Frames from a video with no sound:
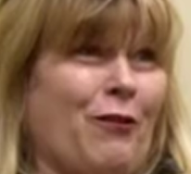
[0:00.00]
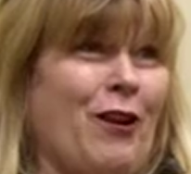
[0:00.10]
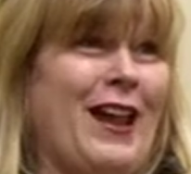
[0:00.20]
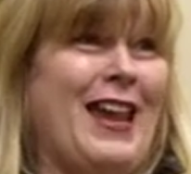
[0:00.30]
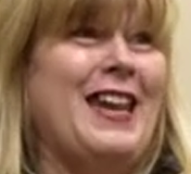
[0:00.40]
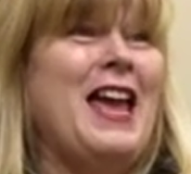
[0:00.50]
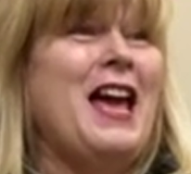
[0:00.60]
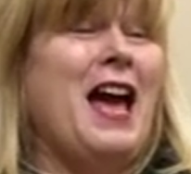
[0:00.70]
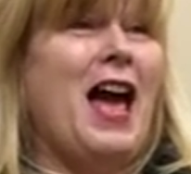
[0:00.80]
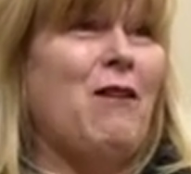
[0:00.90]
afraid
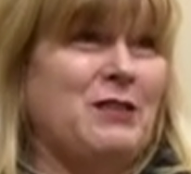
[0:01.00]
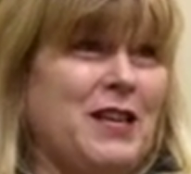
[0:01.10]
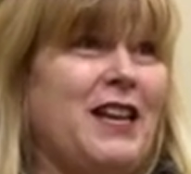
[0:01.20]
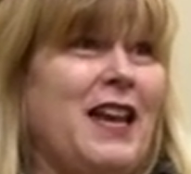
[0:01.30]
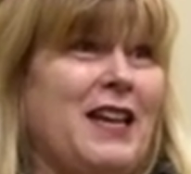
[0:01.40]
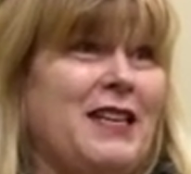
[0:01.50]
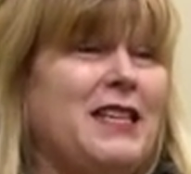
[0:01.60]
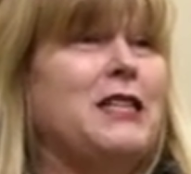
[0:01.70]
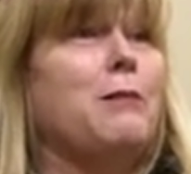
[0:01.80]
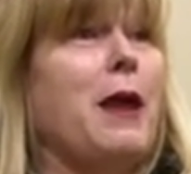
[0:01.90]
I was going to
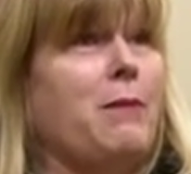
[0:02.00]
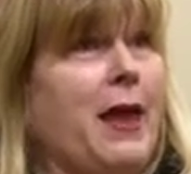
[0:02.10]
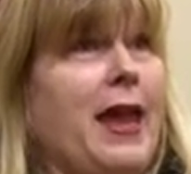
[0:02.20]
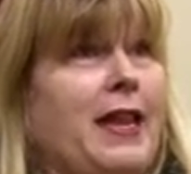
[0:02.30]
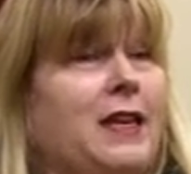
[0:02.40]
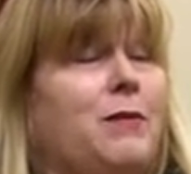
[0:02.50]
anticipate pain.